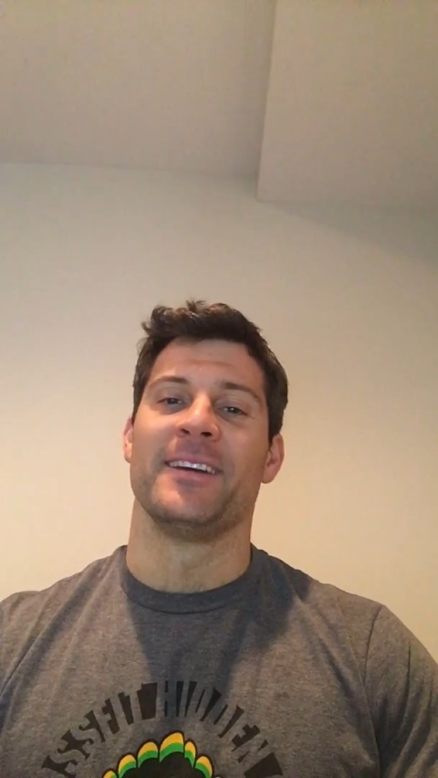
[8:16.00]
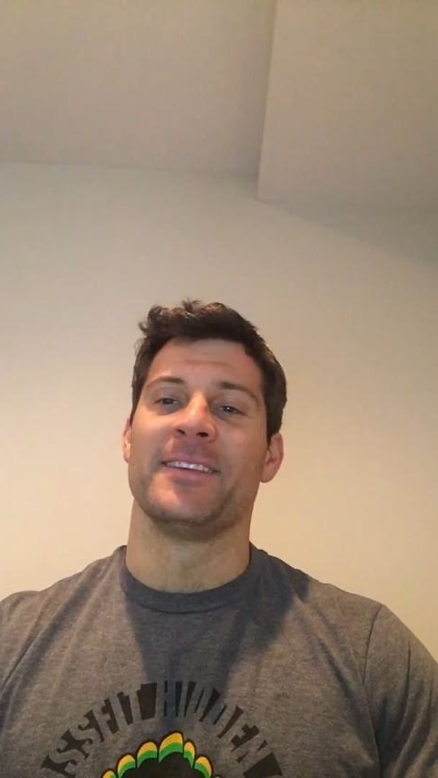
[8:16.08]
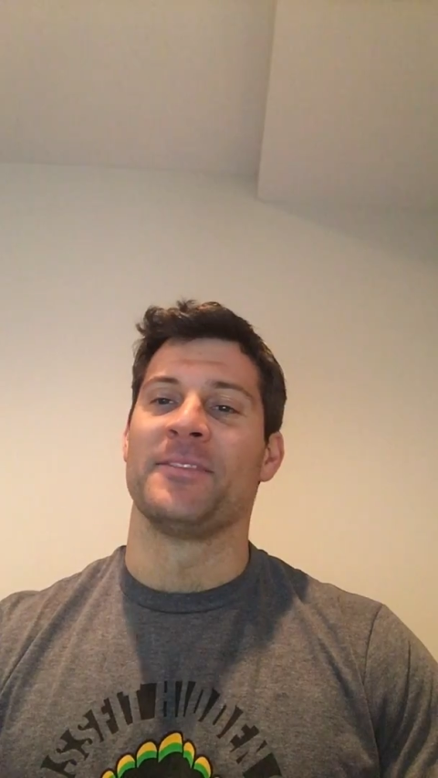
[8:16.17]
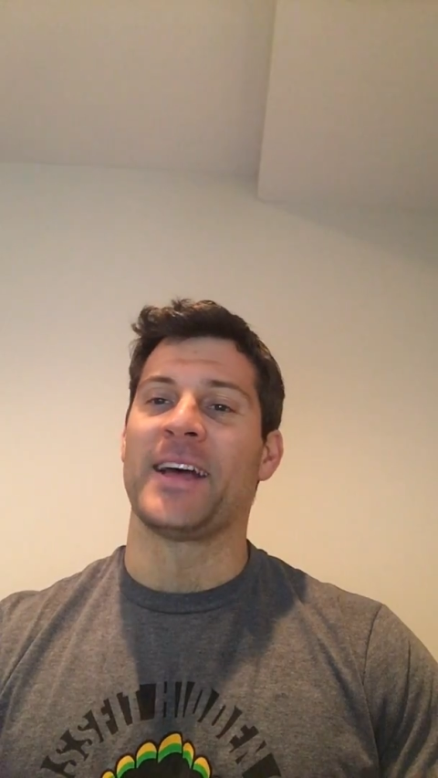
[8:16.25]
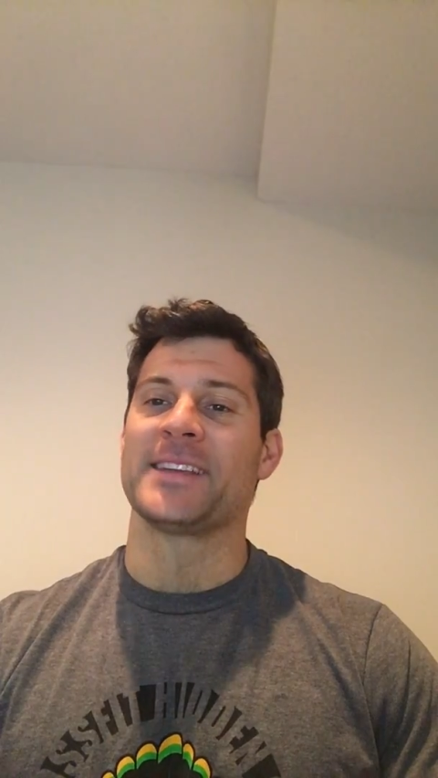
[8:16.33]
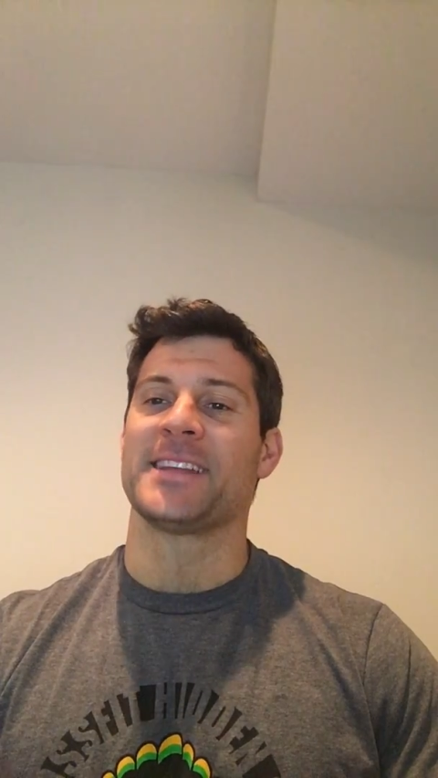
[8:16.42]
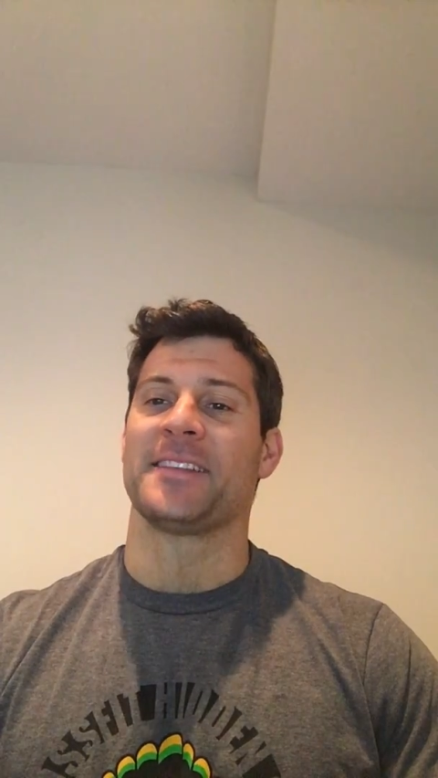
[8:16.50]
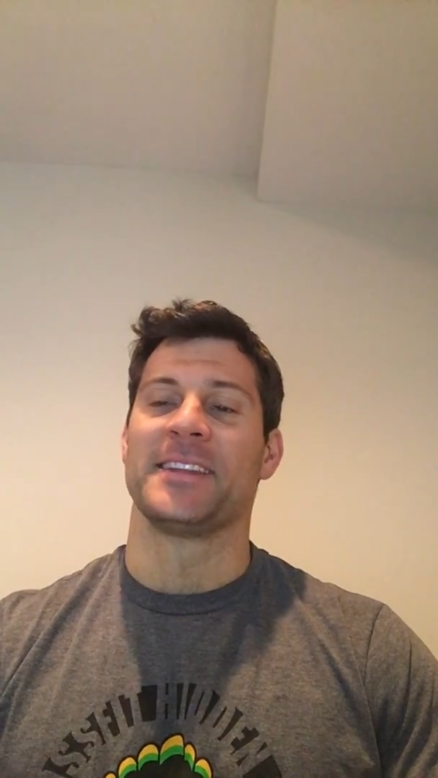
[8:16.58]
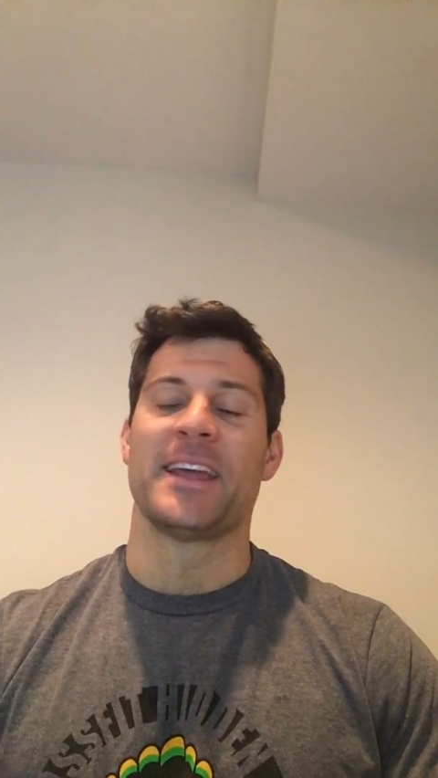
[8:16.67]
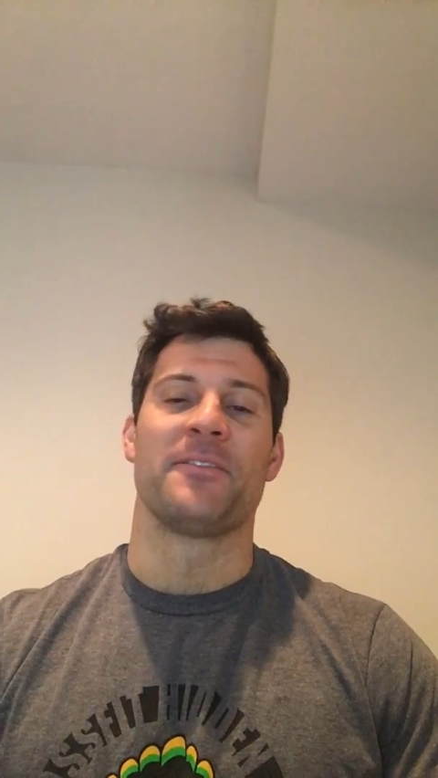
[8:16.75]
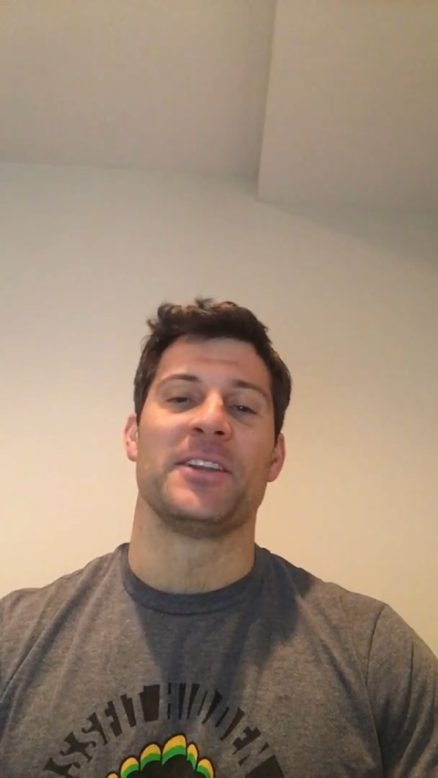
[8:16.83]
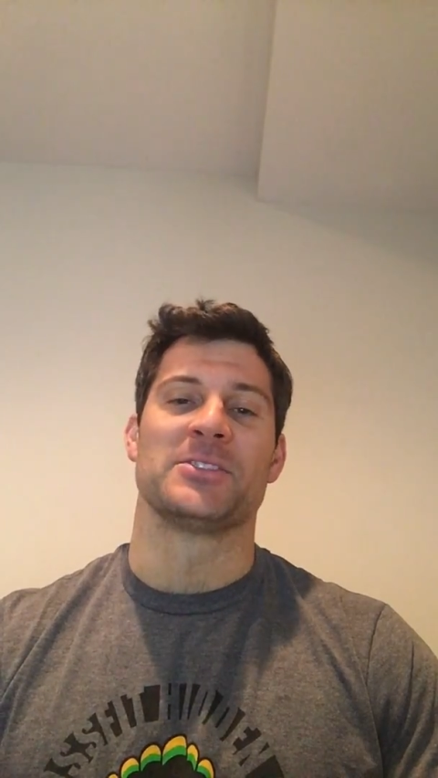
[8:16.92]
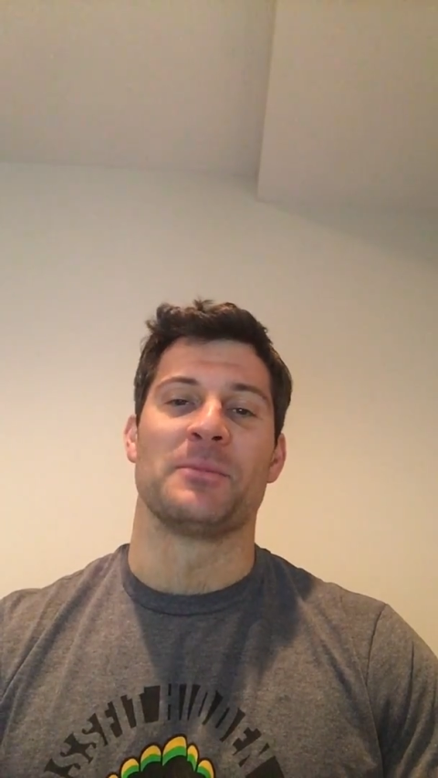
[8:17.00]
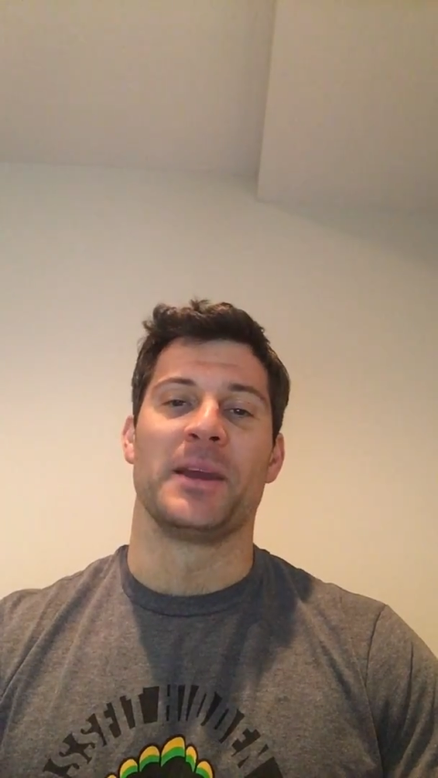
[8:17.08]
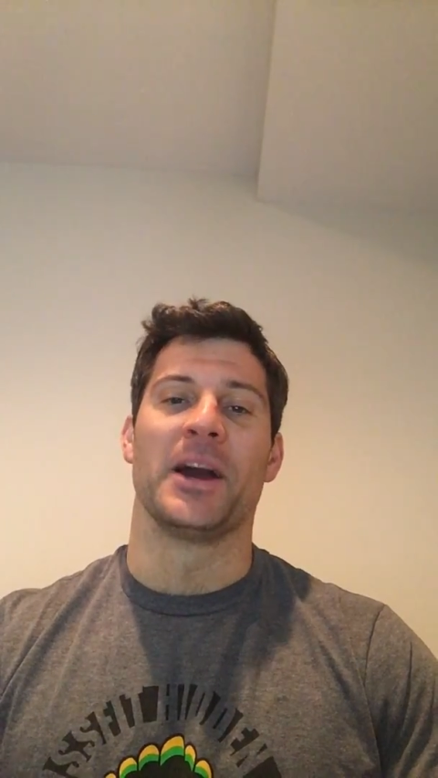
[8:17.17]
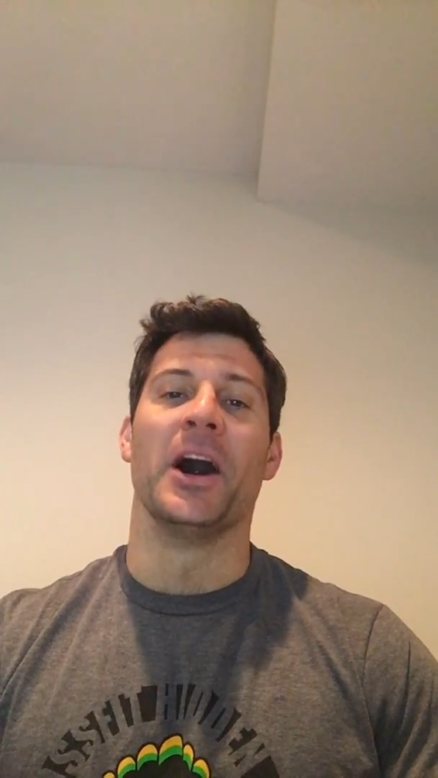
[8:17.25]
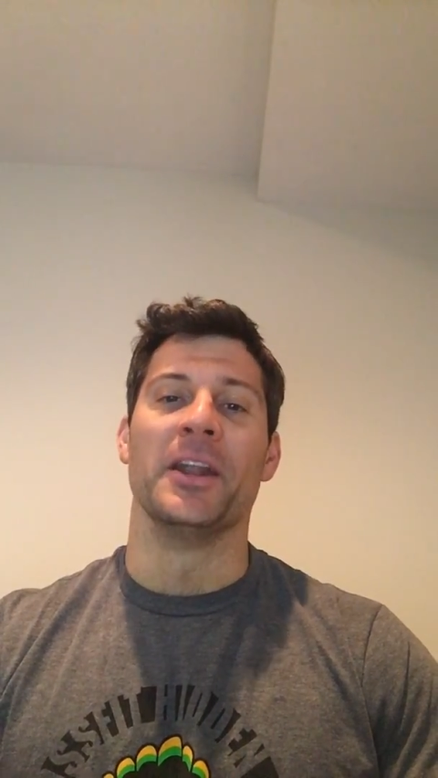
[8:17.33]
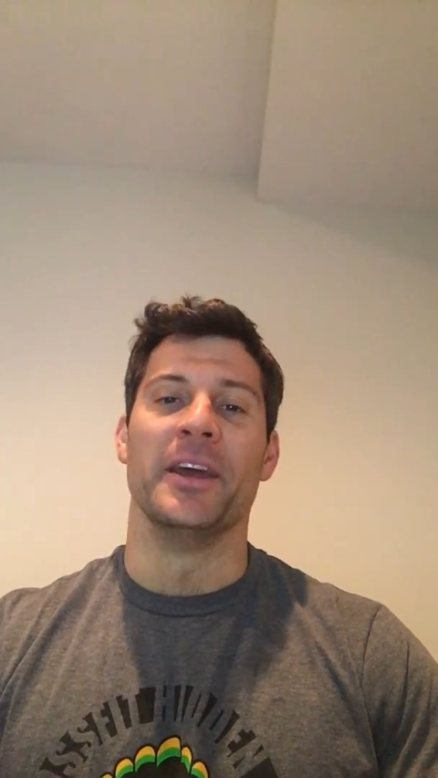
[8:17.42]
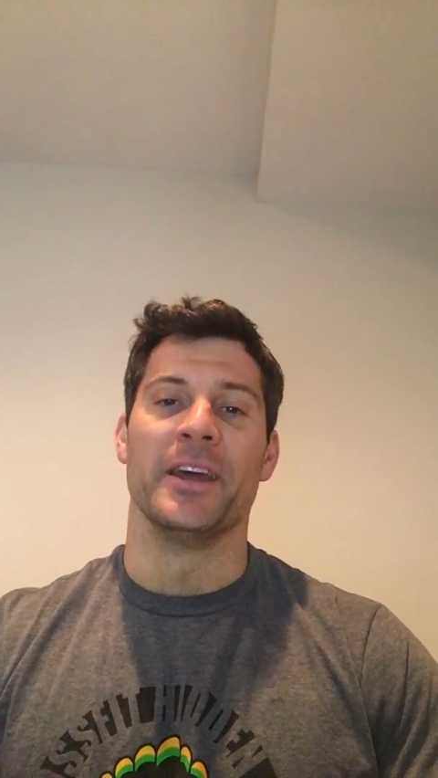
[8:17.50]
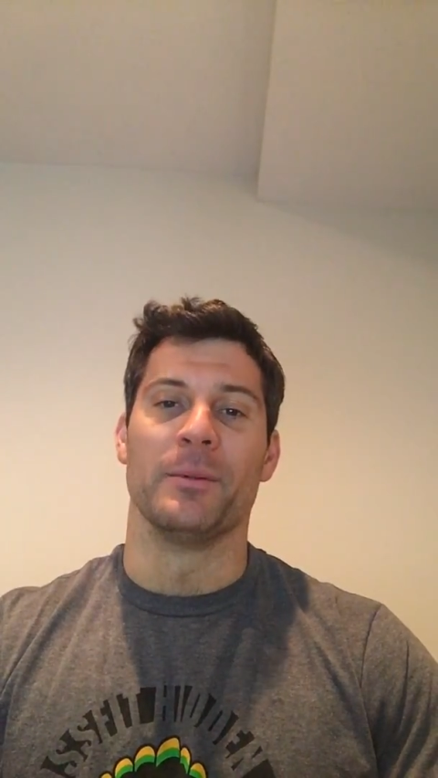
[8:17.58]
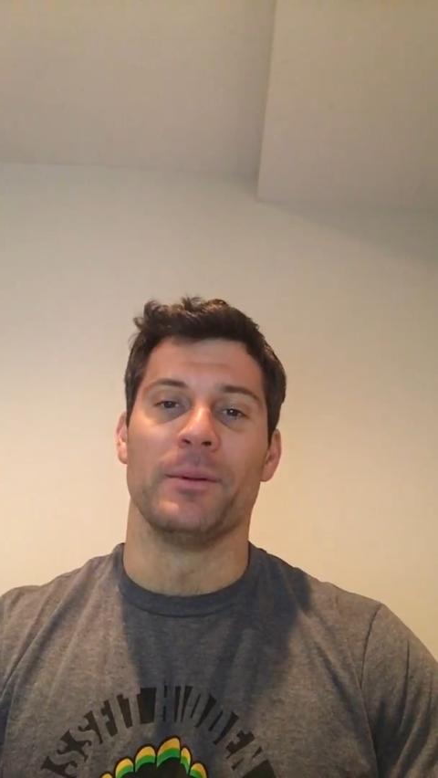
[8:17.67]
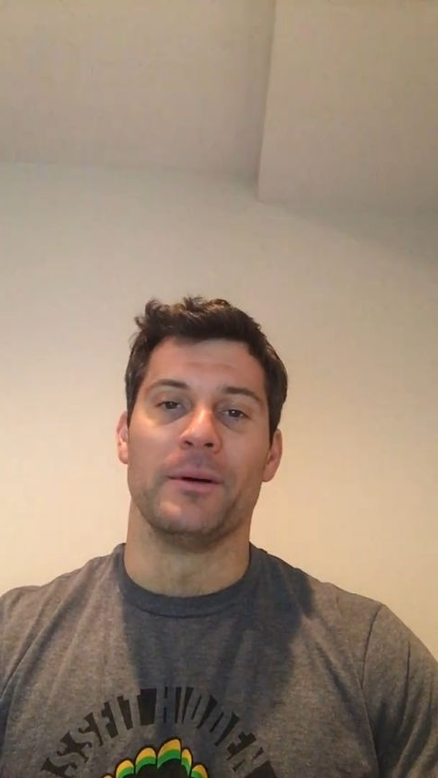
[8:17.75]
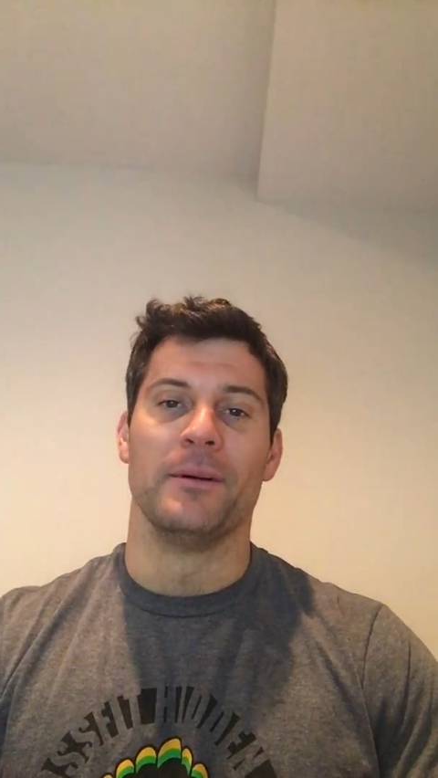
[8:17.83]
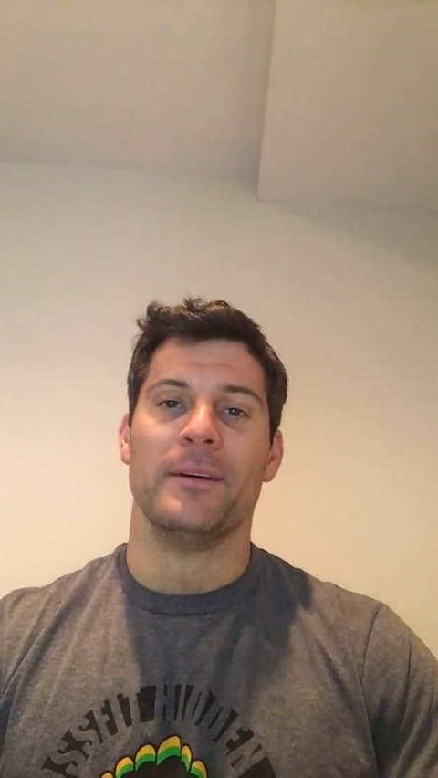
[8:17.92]
that's not the definition of being
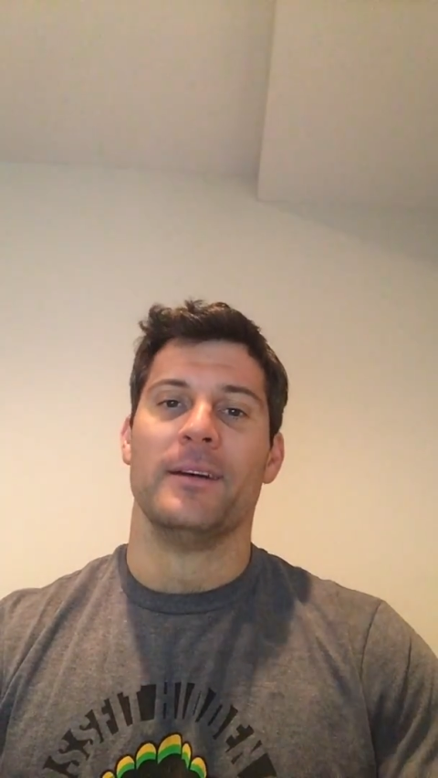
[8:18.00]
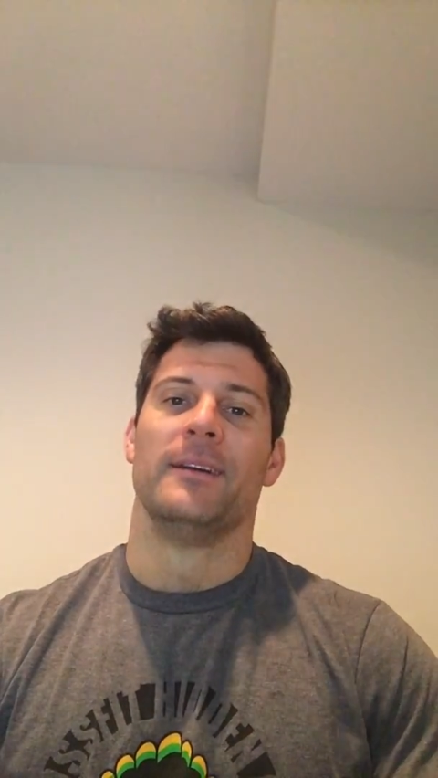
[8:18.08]
unhittable,